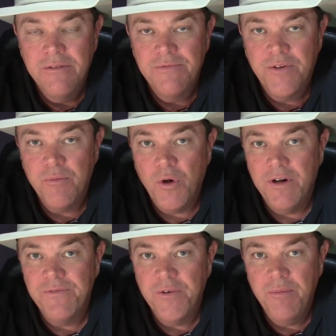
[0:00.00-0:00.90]
For more
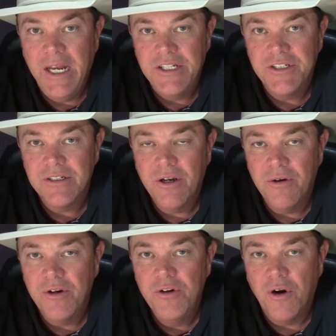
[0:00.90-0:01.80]
information, go
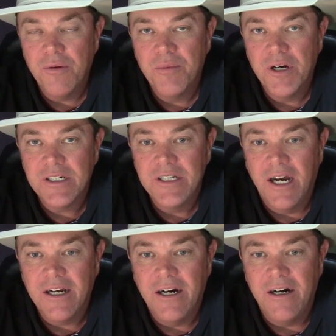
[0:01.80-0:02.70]
to
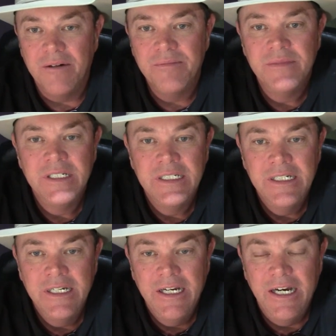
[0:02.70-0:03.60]
Norbrook.com.
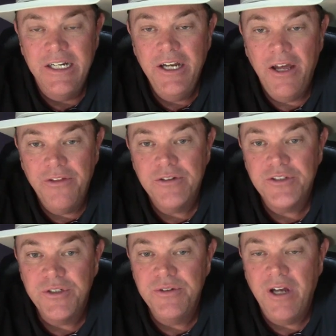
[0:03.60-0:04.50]
Another
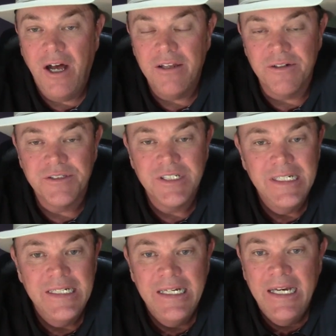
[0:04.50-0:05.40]
$2.
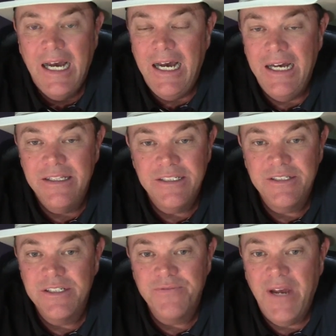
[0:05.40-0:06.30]

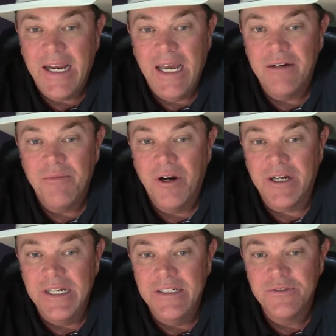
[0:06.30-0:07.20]
This fat cattle
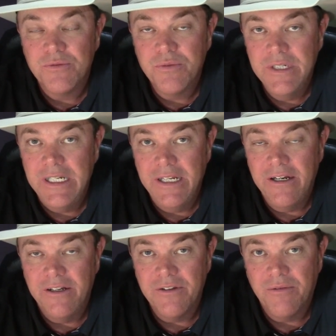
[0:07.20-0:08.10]
market is really
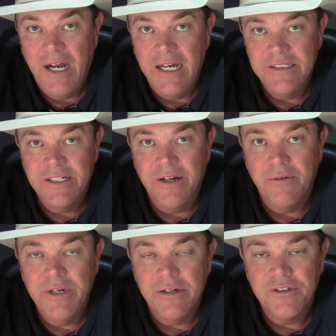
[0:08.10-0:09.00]
on the rise here. We are